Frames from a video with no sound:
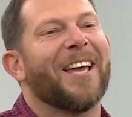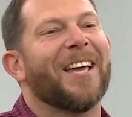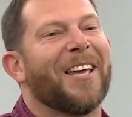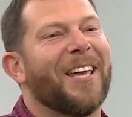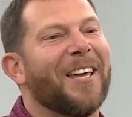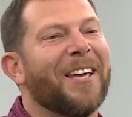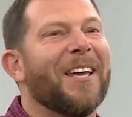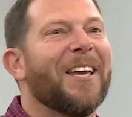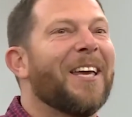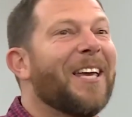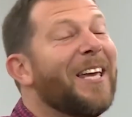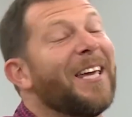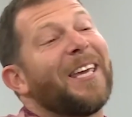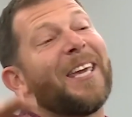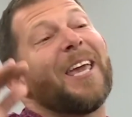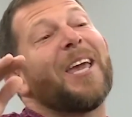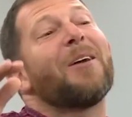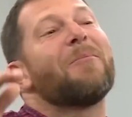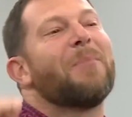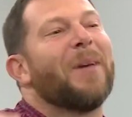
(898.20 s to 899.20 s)
it, it
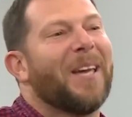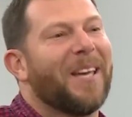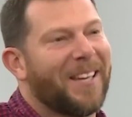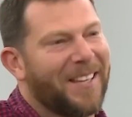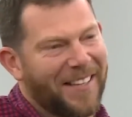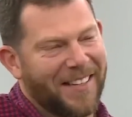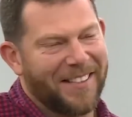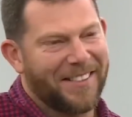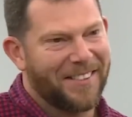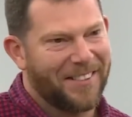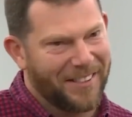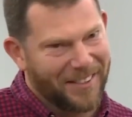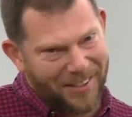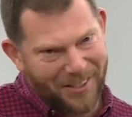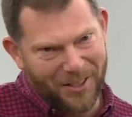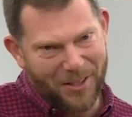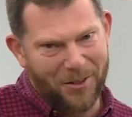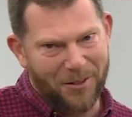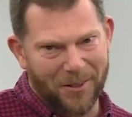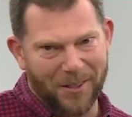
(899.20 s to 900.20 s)
can be. It's, it's
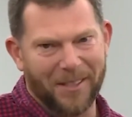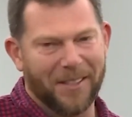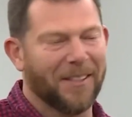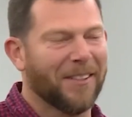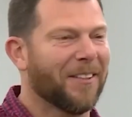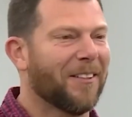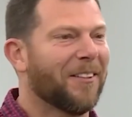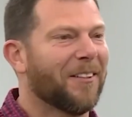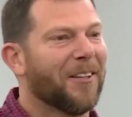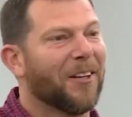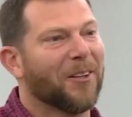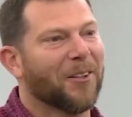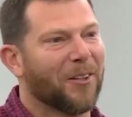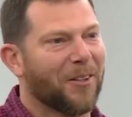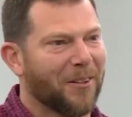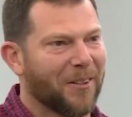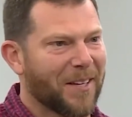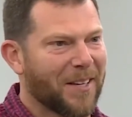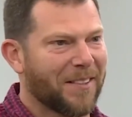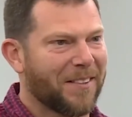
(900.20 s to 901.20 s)
usually a little
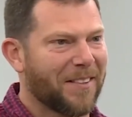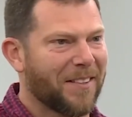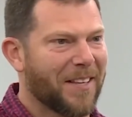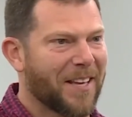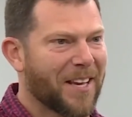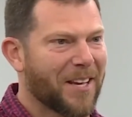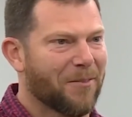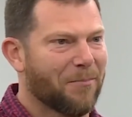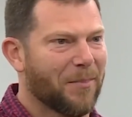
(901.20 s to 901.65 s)
less than that,